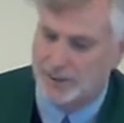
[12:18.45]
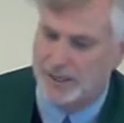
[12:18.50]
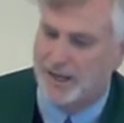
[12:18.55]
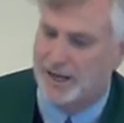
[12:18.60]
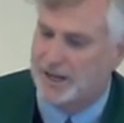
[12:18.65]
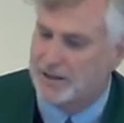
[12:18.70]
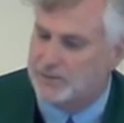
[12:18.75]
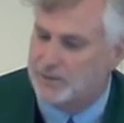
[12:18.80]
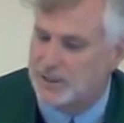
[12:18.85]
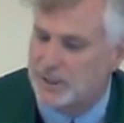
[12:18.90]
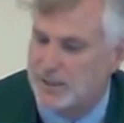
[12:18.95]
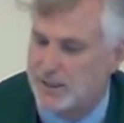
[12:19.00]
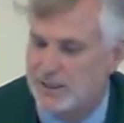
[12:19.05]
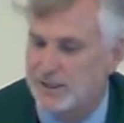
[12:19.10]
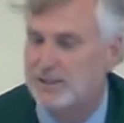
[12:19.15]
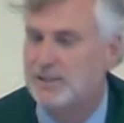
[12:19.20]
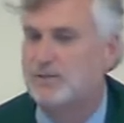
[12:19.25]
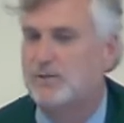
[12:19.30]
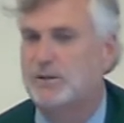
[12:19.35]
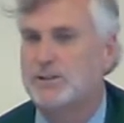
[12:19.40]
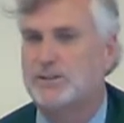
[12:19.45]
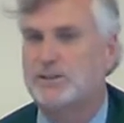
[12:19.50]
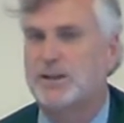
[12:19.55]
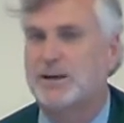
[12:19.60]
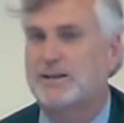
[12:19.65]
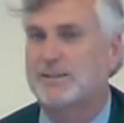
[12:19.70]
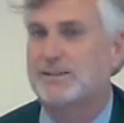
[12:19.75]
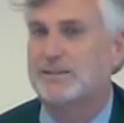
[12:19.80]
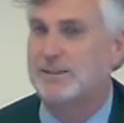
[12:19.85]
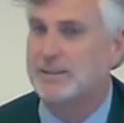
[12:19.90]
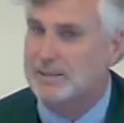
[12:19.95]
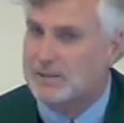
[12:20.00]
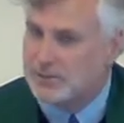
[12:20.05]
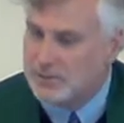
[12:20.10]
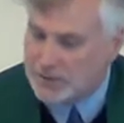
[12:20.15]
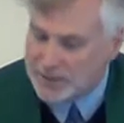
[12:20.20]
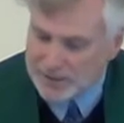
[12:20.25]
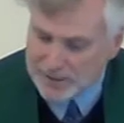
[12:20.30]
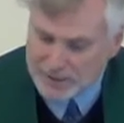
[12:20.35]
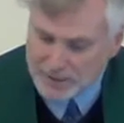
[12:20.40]
advocating for justice,
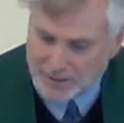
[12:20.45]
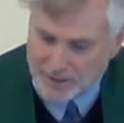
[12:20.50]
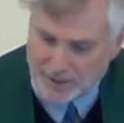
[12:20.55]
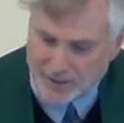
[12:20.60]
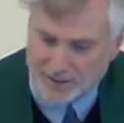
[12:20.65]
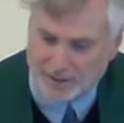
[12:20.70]
visiting